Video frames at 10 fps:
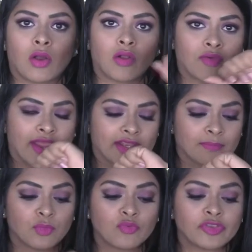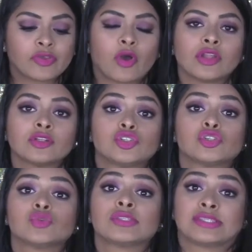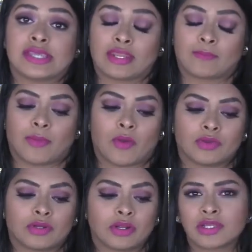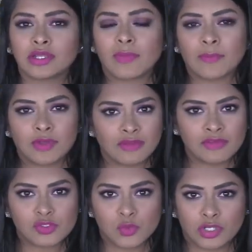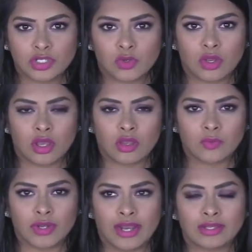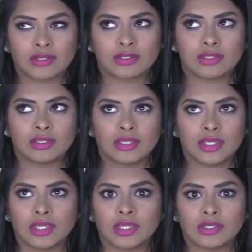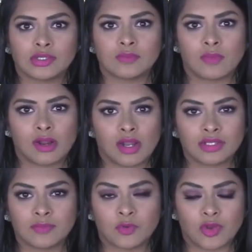Alright, moving on to setting powder. In my previous video where I did the Indian Marathi